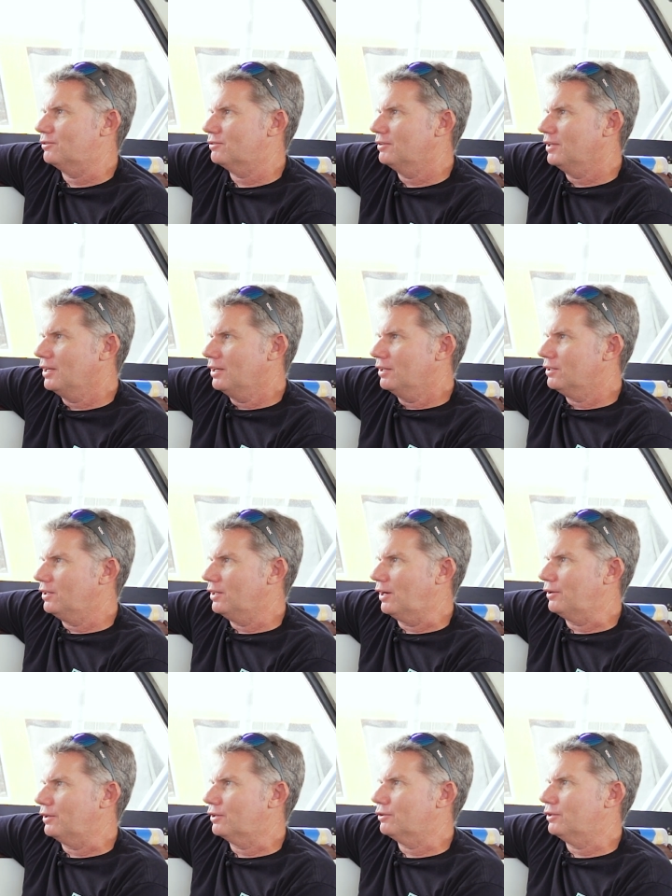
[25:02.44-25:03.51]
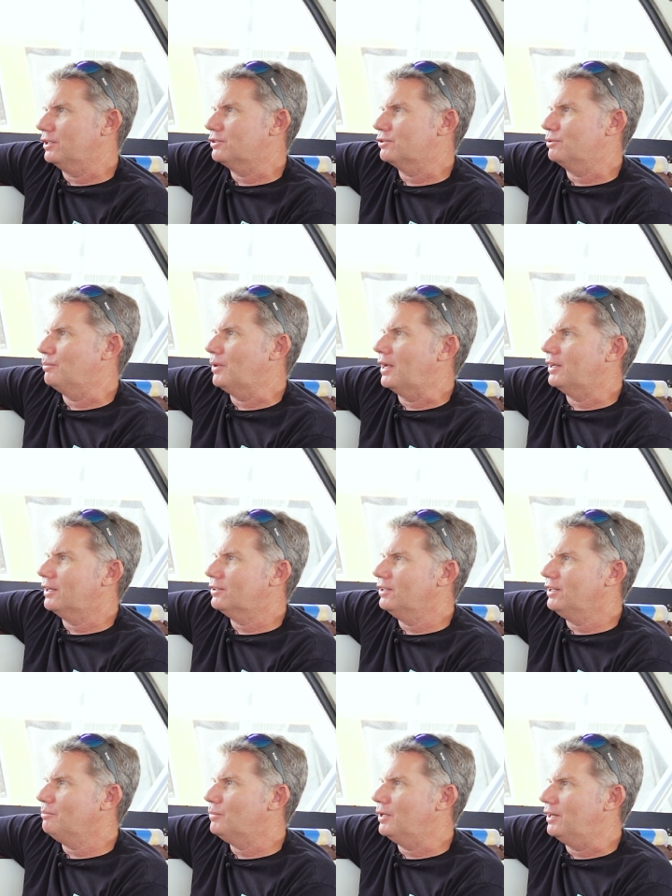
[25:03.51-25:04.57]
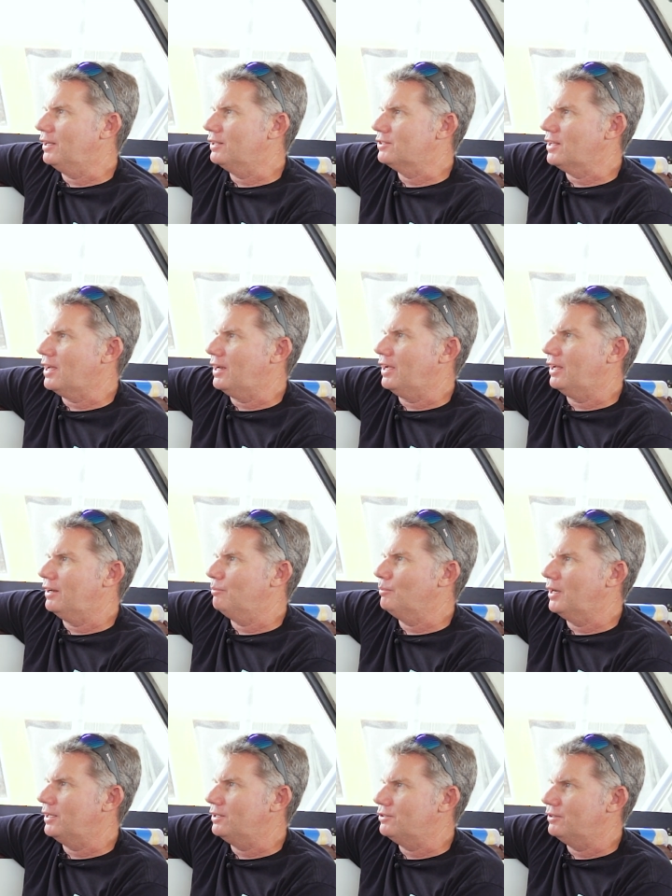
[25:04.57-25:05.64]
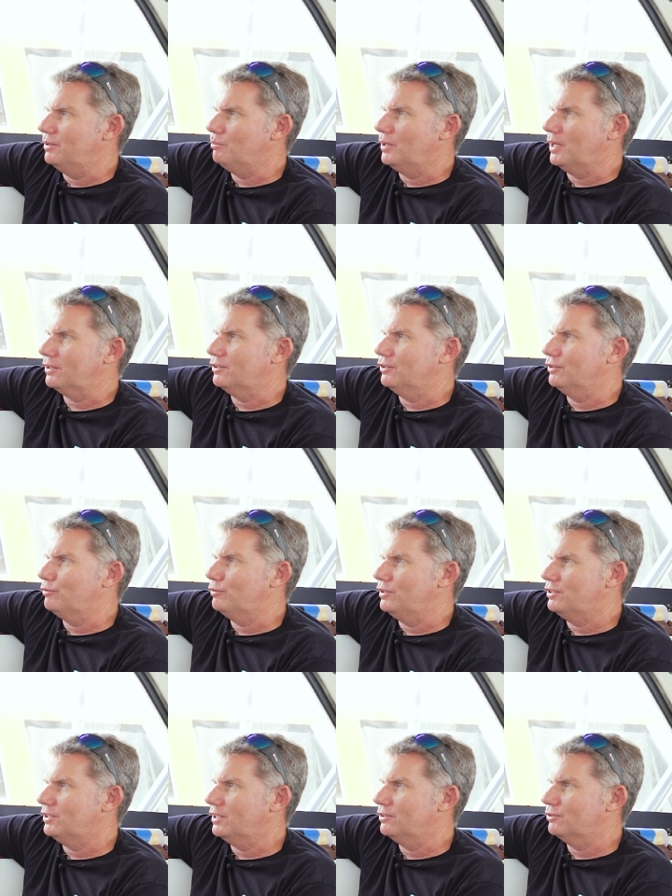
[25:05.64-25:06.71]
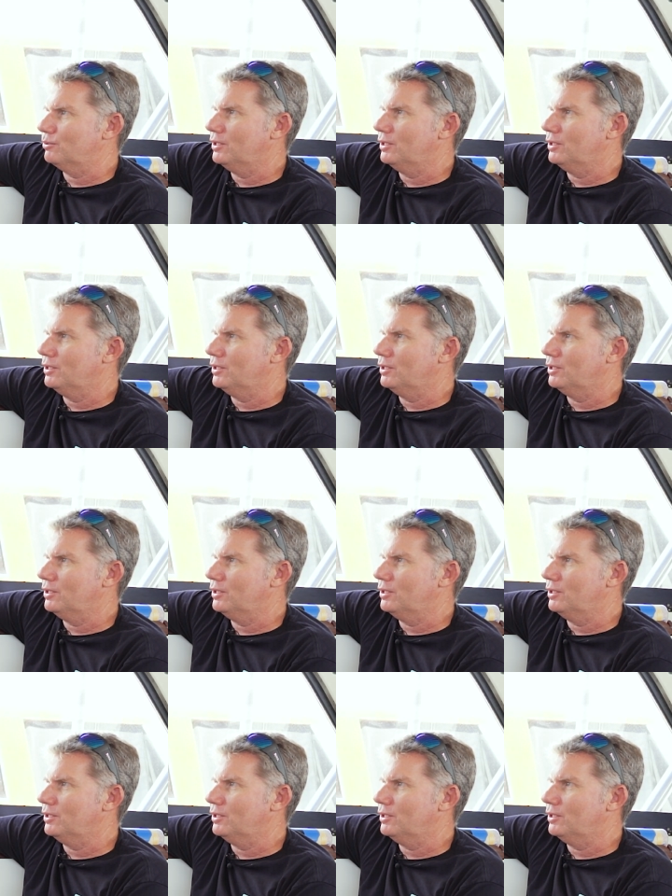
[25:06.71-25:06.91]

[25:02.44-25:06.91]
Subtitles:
has, you know, increased dramatically, but has that had a major impact on the fishing